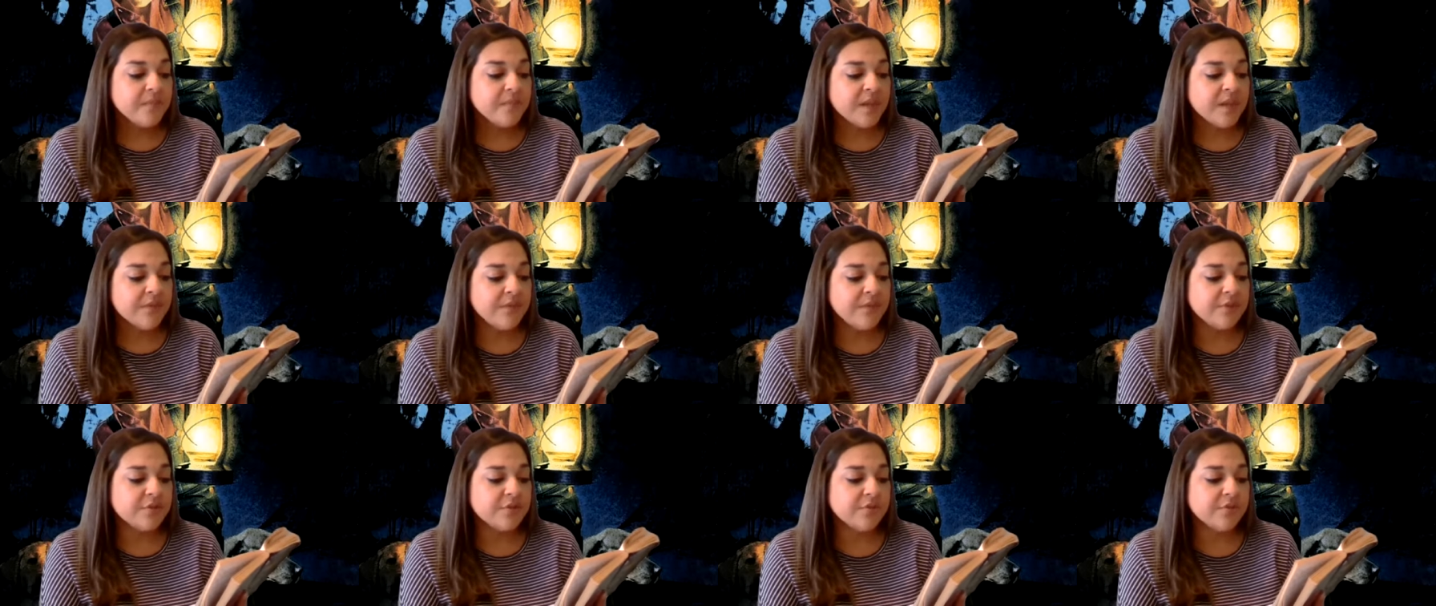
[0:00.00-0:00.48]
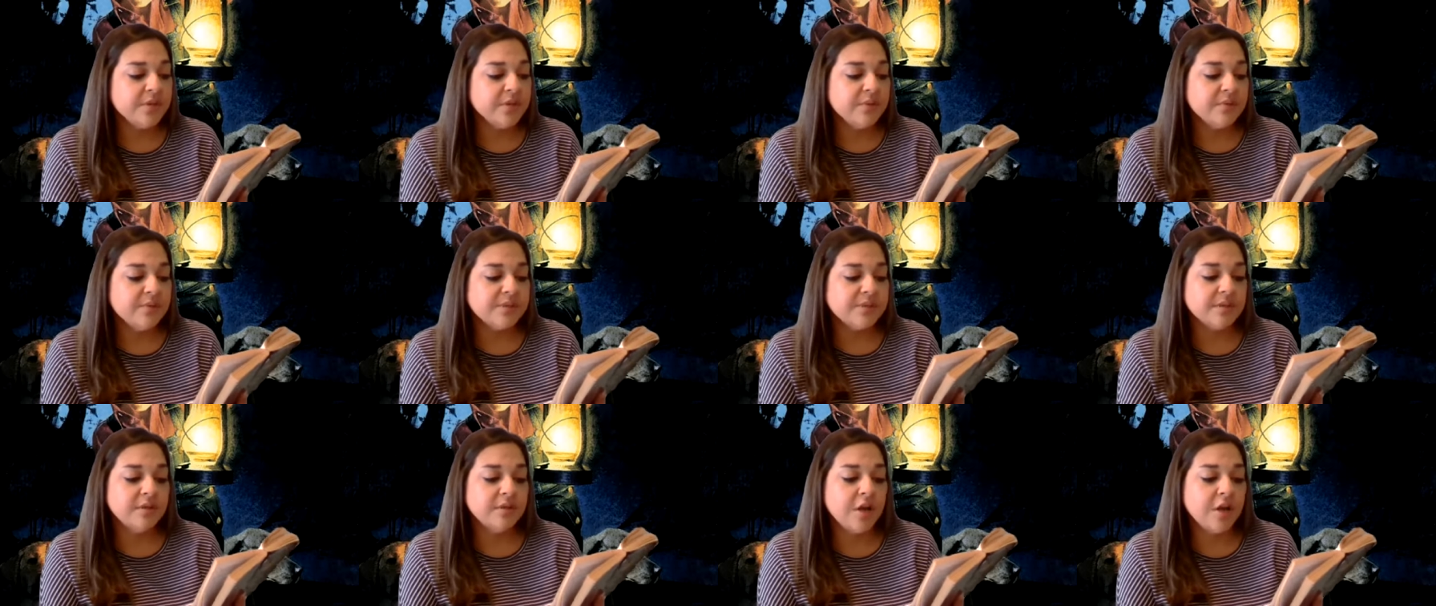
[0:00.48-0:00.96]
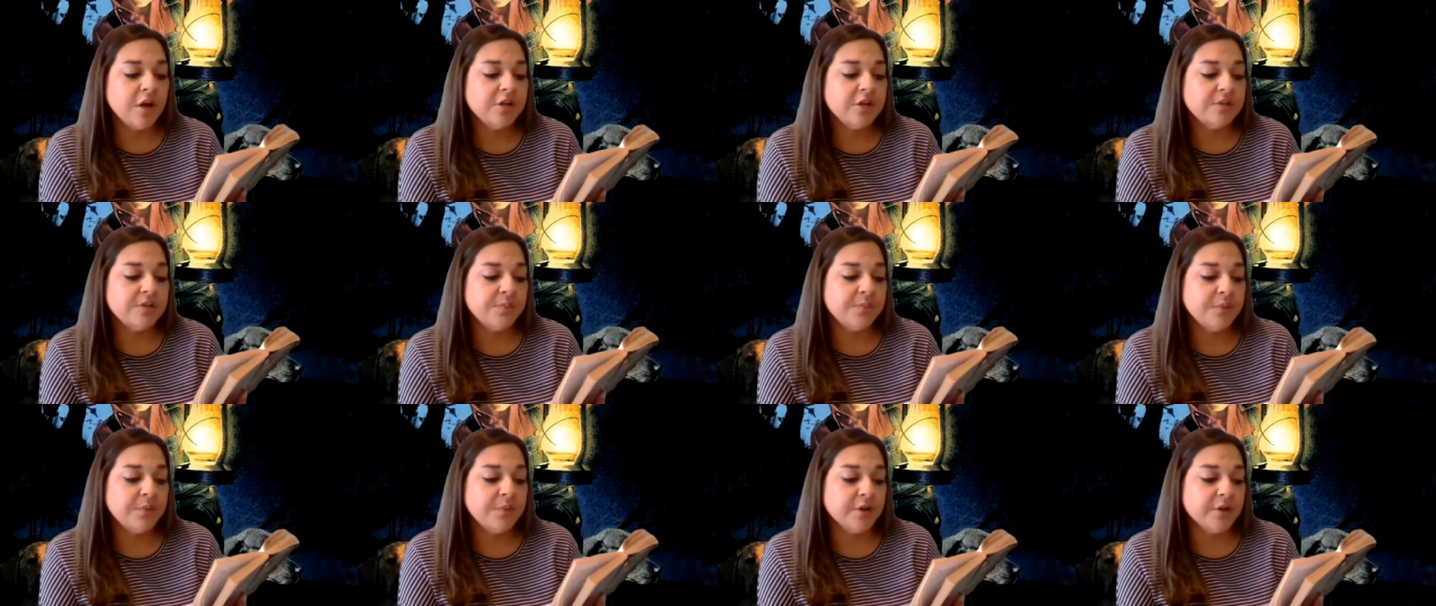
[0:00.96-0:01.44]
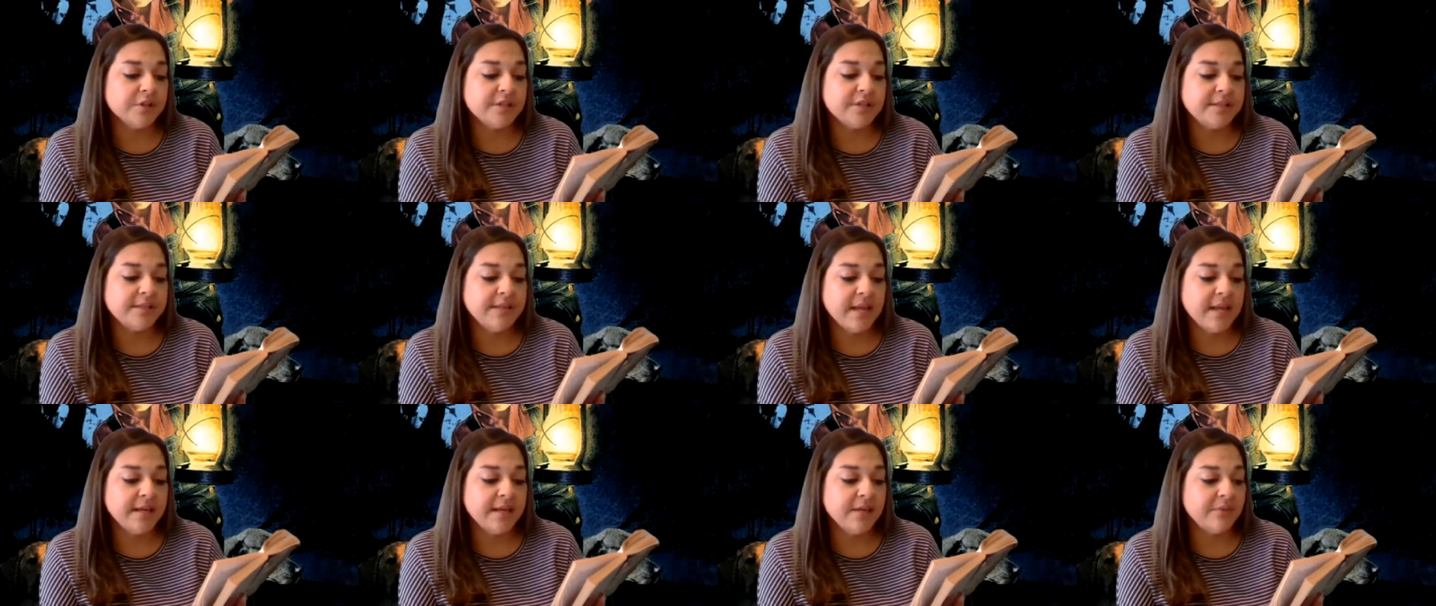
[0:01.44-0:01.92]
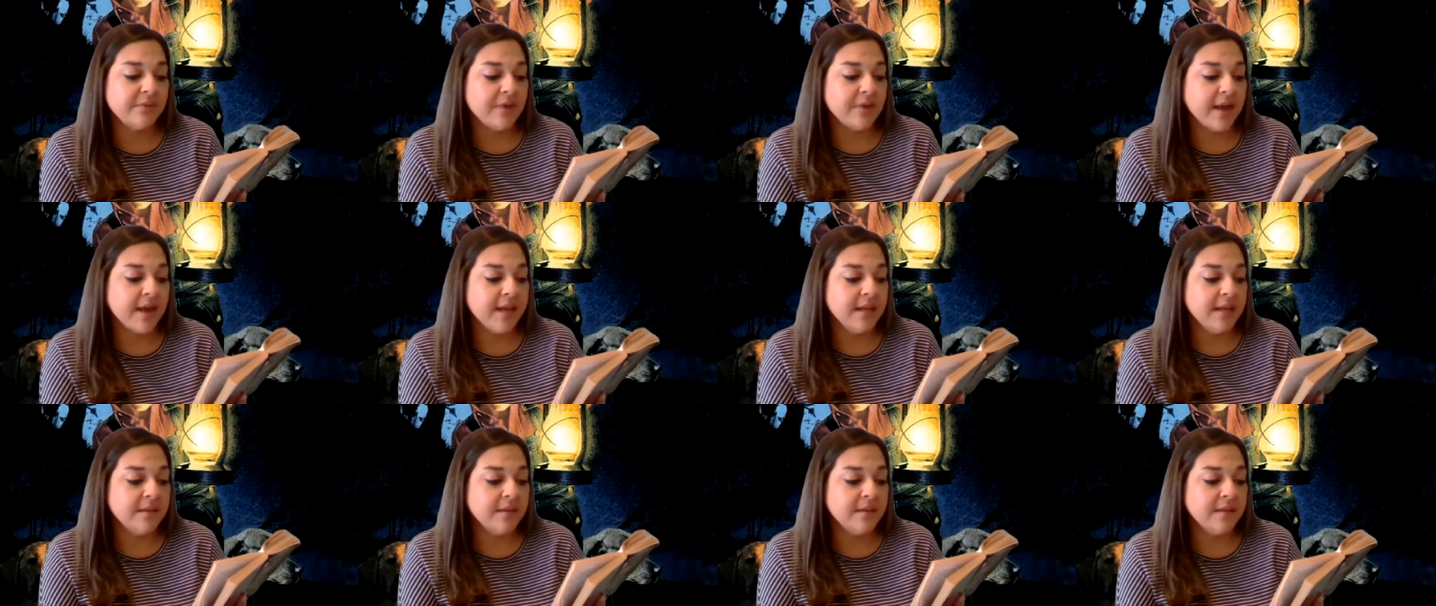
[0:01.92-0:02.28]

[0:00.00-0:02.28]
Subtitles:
The tree was a large birch, standing right